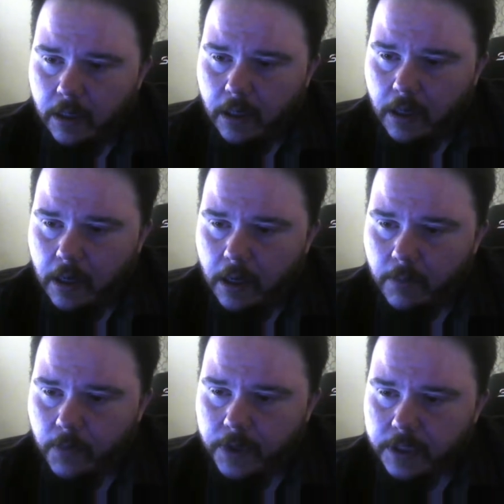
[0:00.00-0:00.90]
Uh,
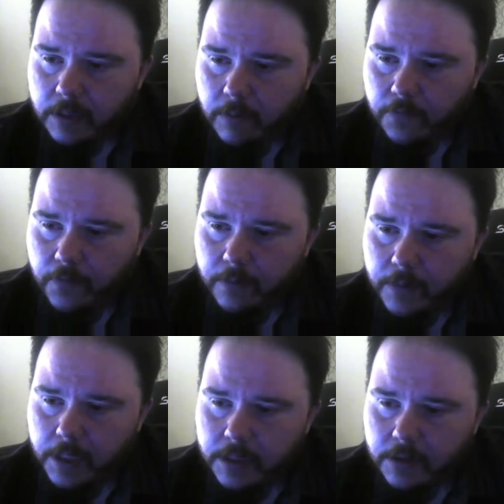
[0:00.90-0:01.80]
Maria, someone from
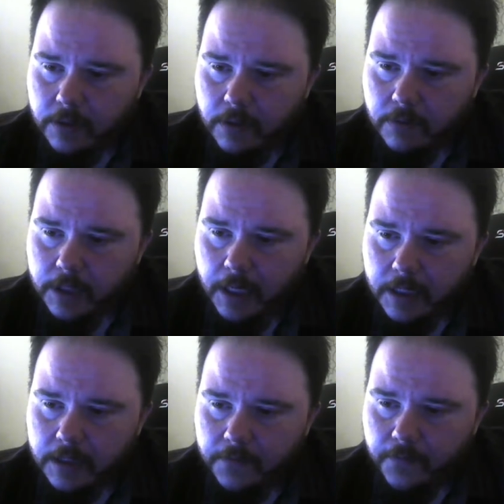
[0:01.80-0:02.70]
Nigeria was
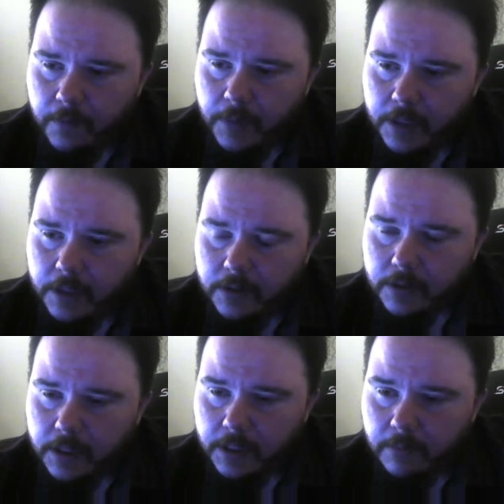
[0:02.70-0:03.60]
asking for money to
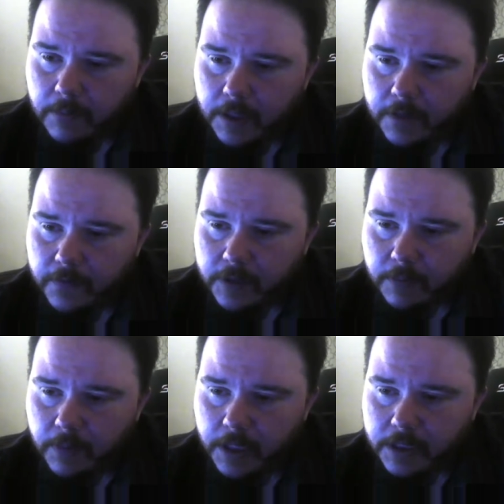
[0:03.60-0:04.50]
send them money for
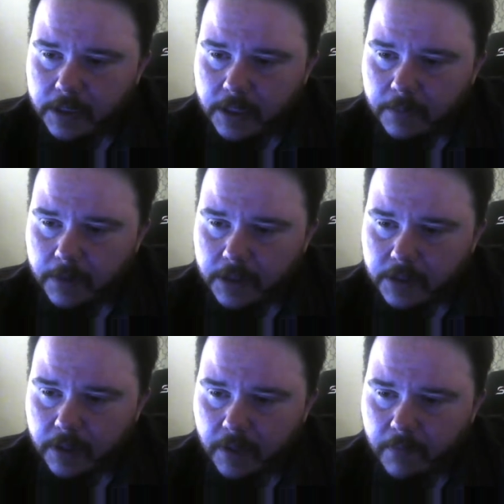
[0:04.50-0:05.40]
supplies needed because
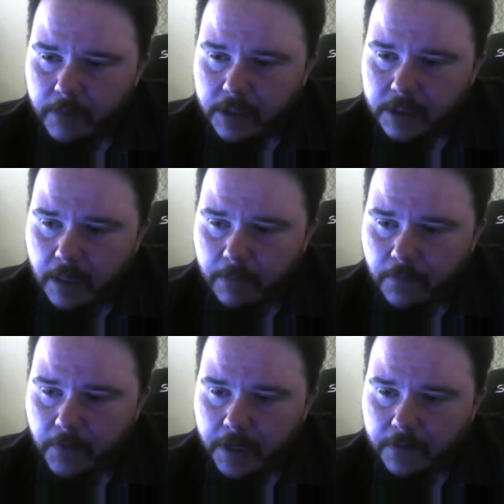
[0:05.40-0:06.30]
their government is not
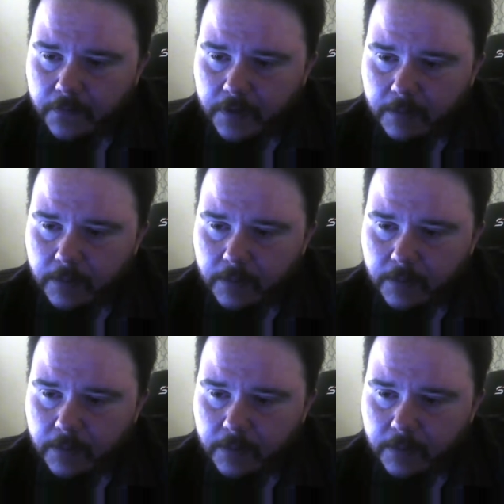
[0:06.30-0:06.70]
providing for them